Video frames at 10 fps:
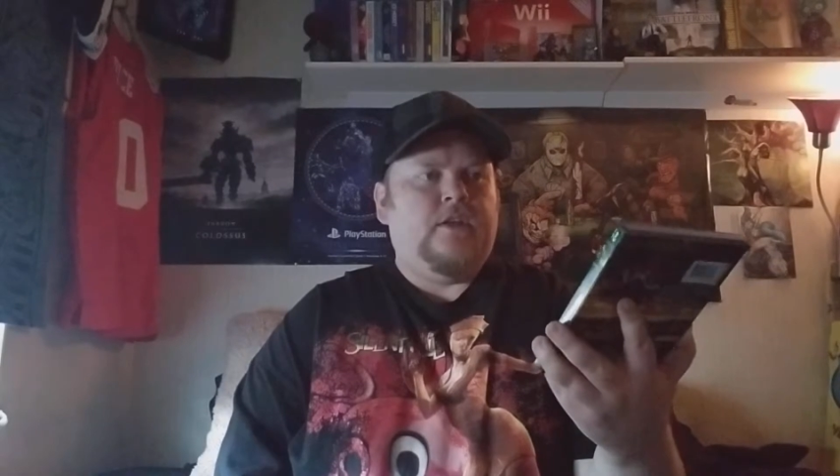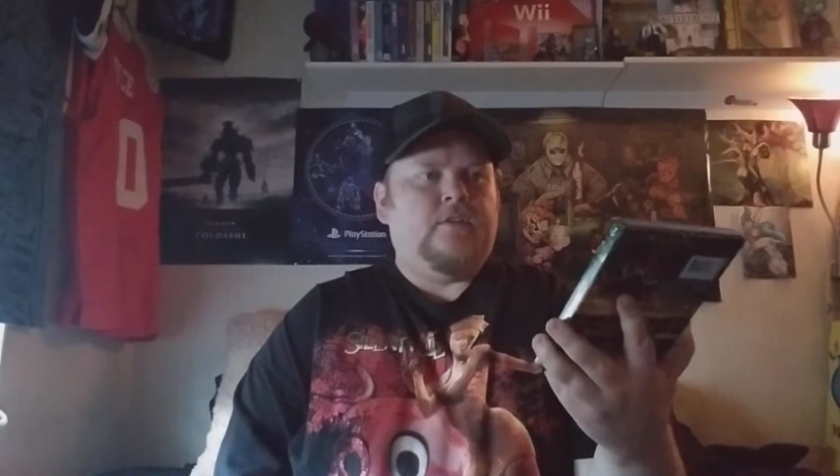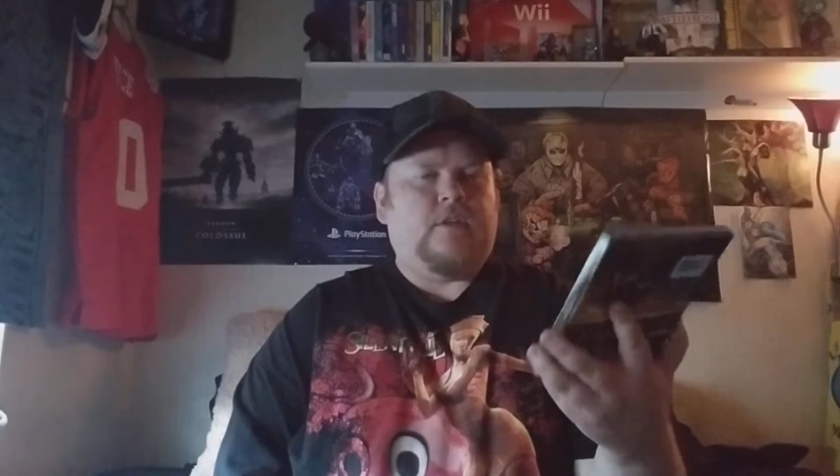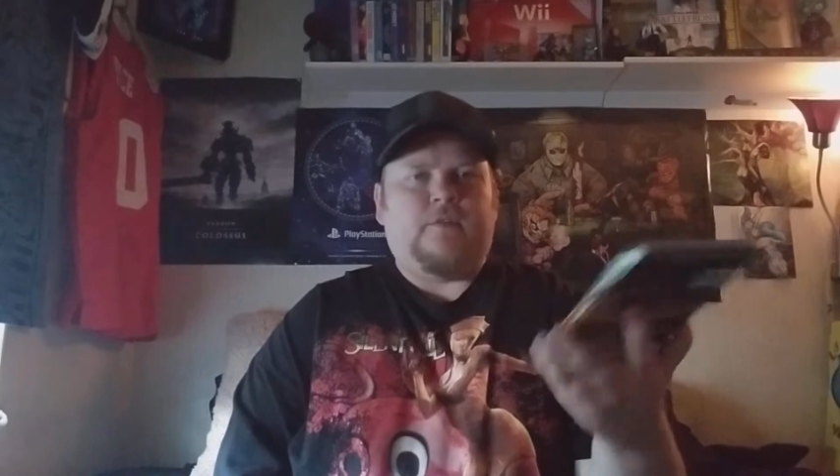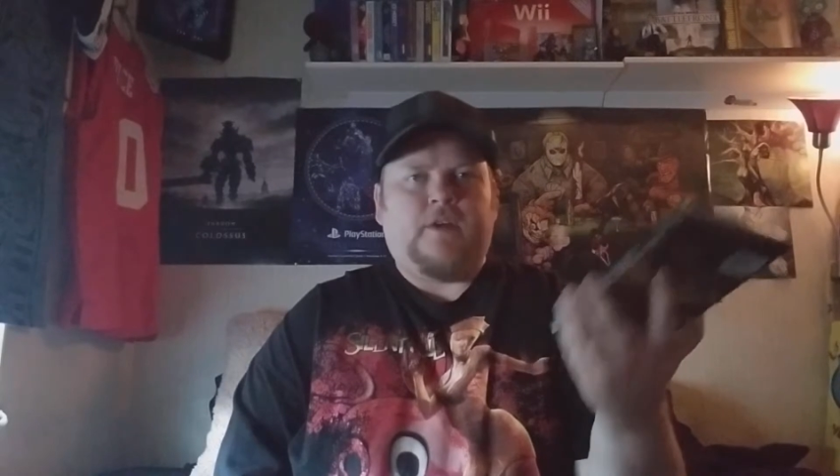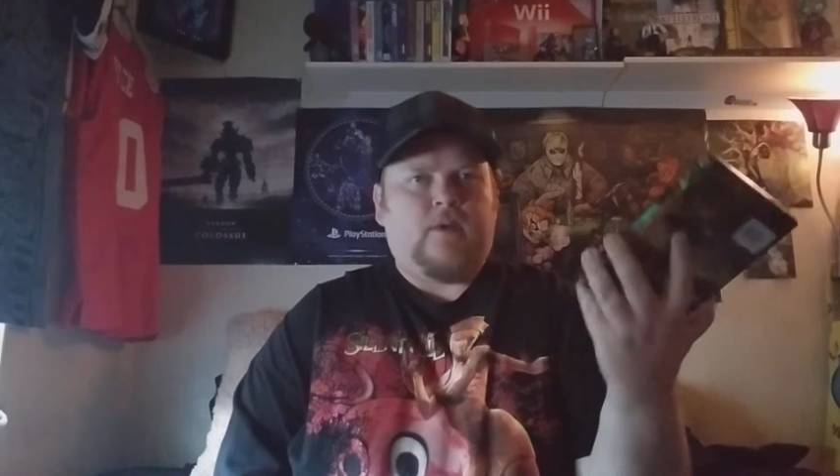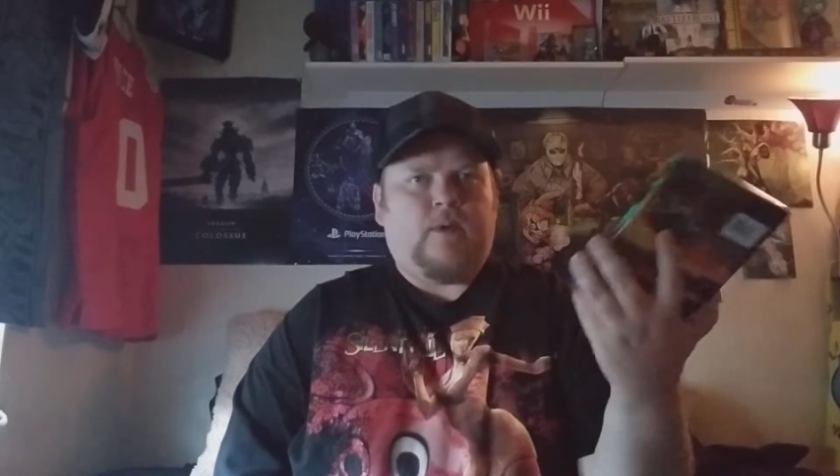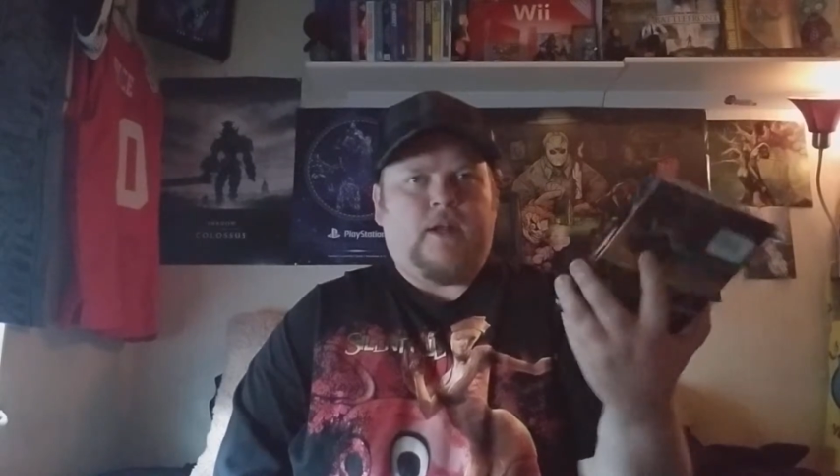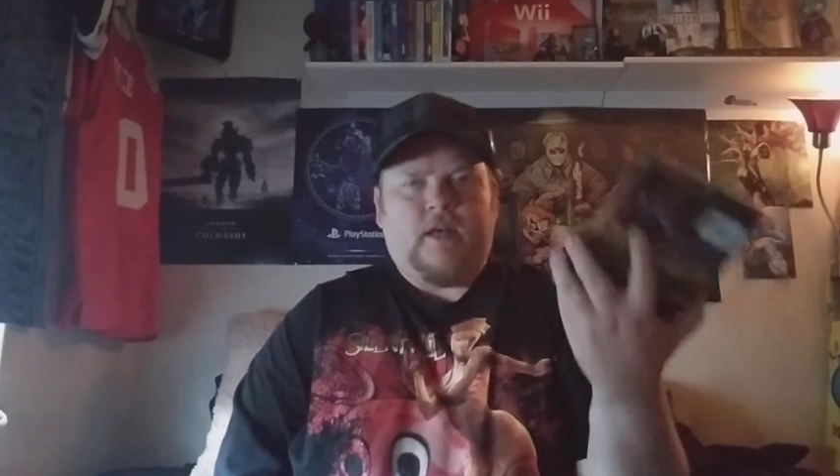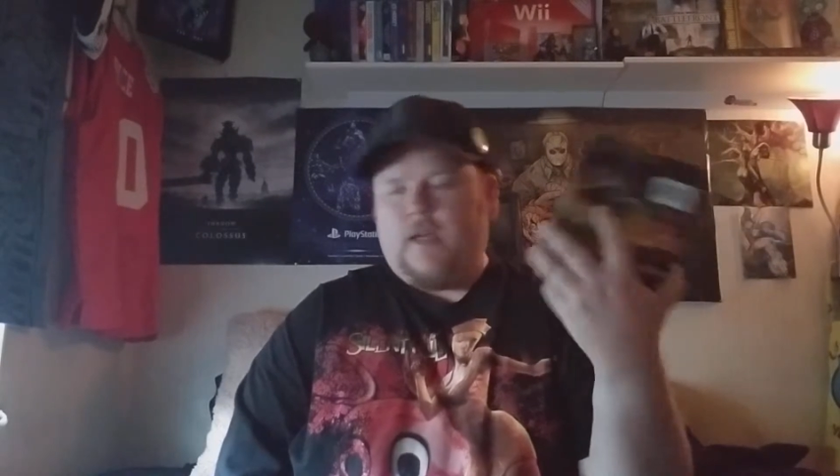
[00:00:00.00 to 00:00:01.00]
So I figured,
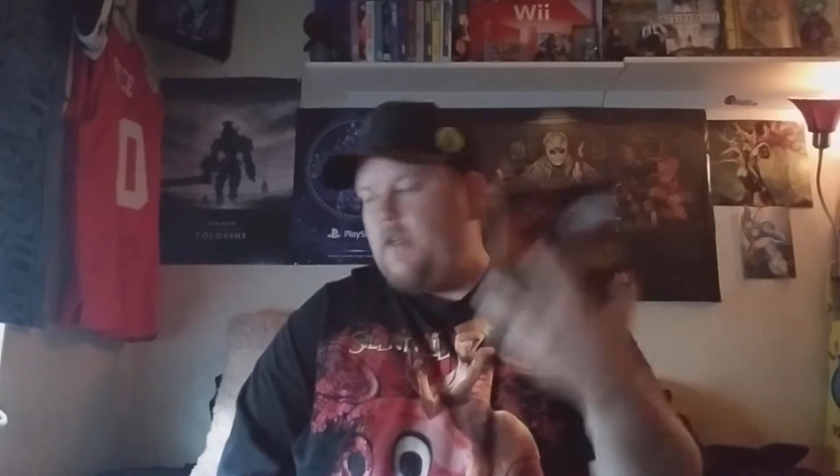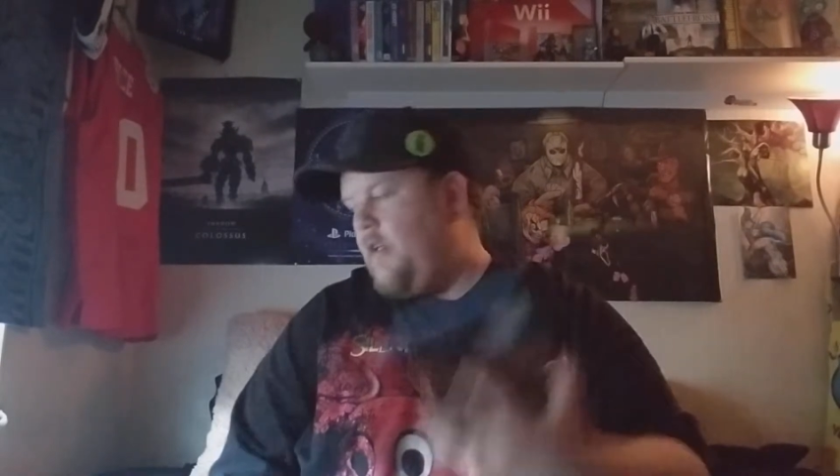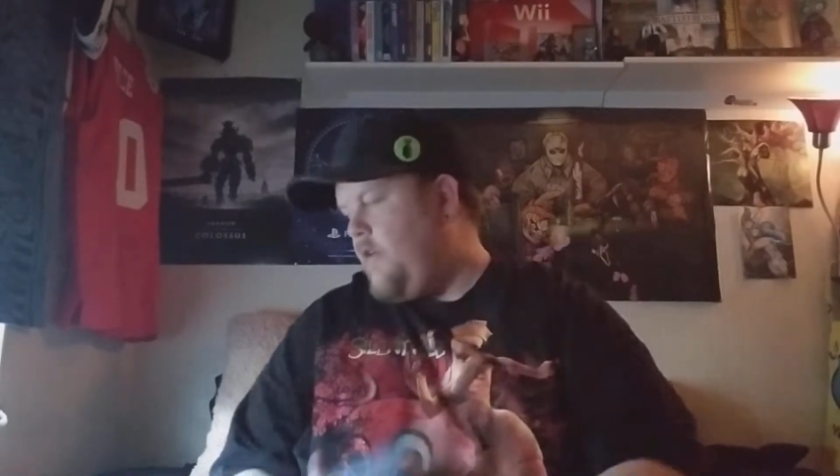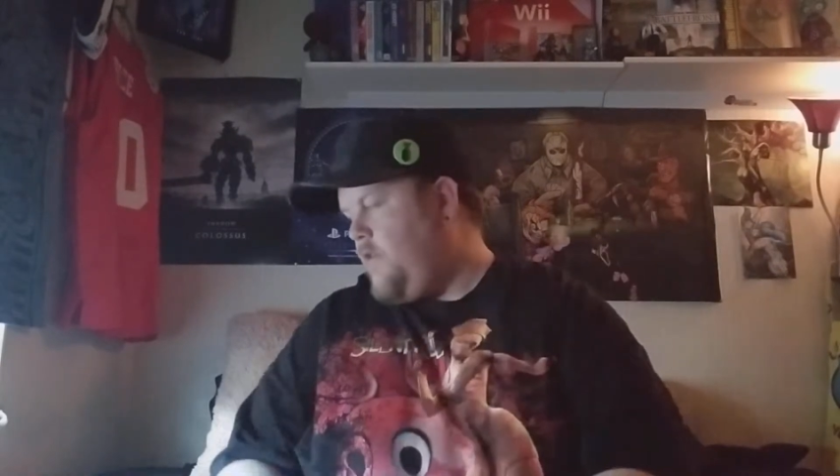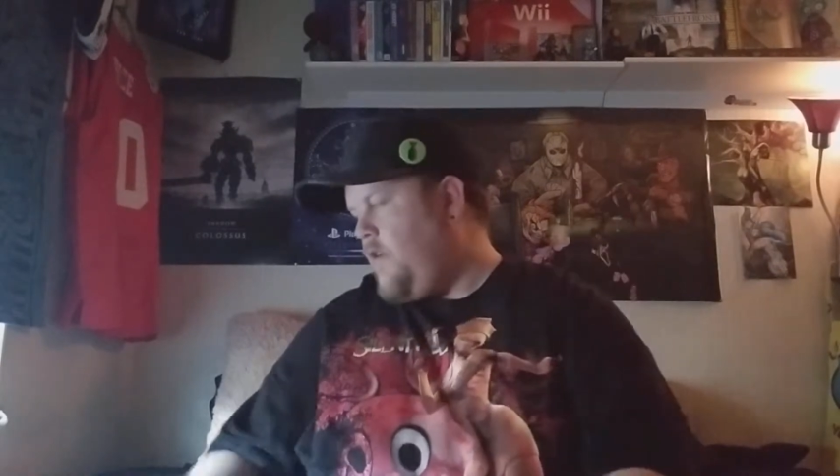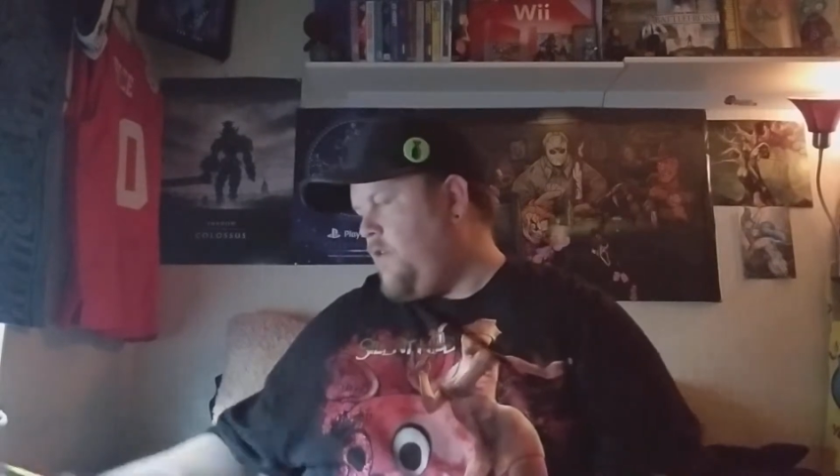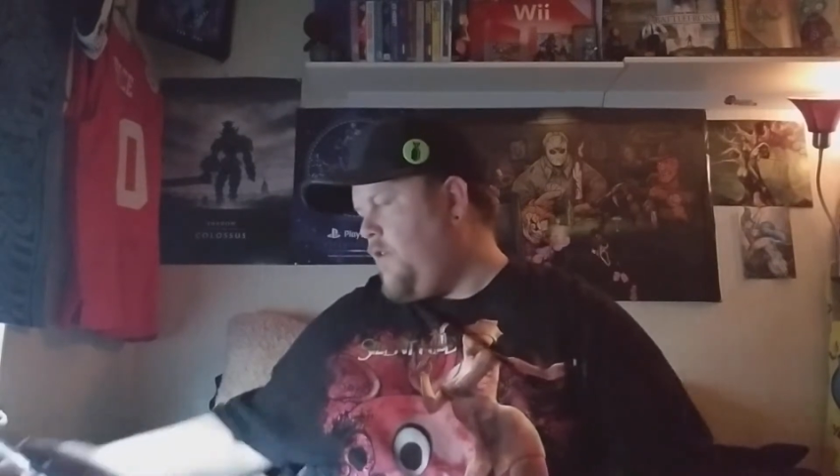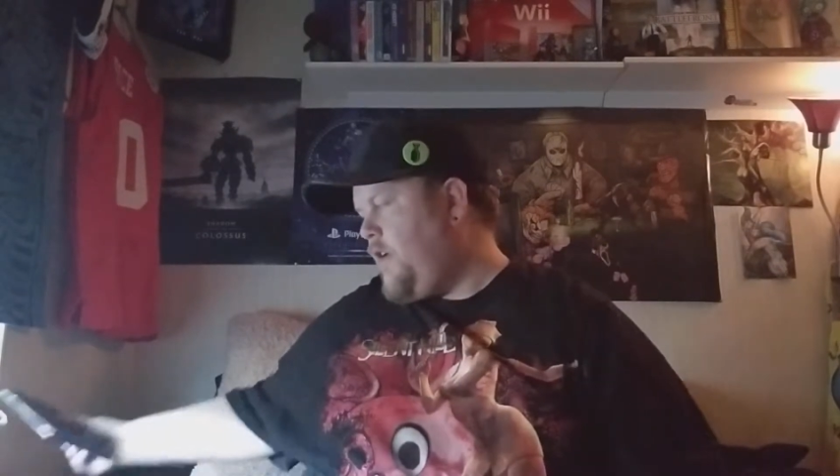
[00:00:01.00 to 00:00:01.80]
why not, the